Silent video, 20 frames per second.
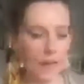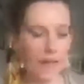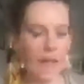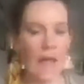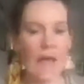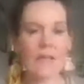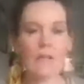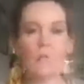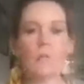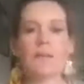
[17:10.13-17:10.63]

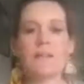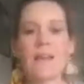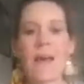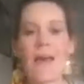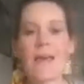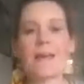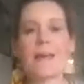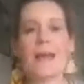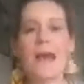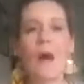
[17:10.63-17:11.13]
As we
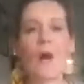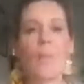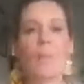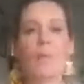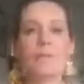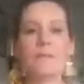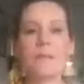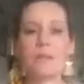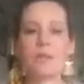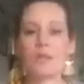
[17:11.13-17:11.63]
take our
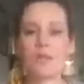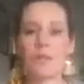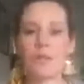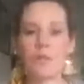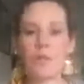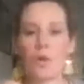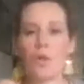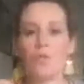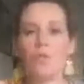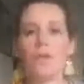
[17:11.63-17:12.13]
positions
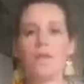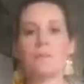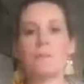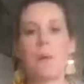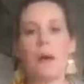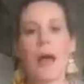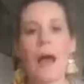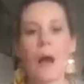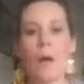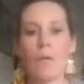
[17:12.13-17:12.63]
on this
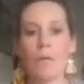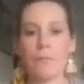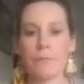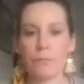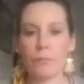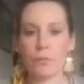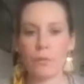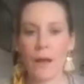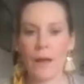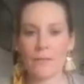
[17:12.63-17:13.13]

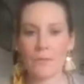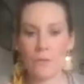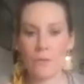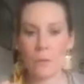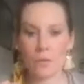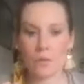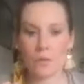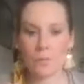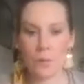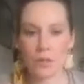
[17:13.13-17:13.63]
powerful and
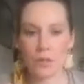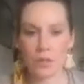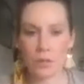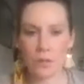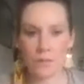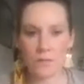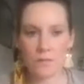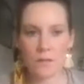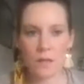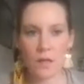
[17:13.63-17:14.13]

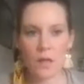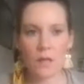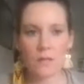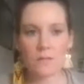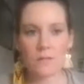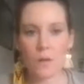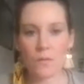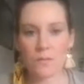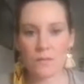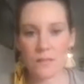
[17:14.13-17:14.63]
auspicious
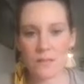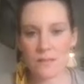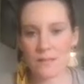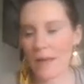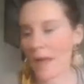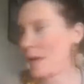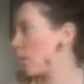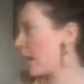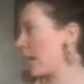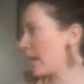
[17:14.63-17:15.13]
solstice
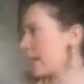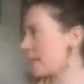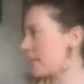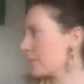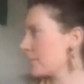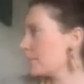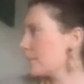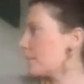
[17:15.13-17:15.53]
gateway.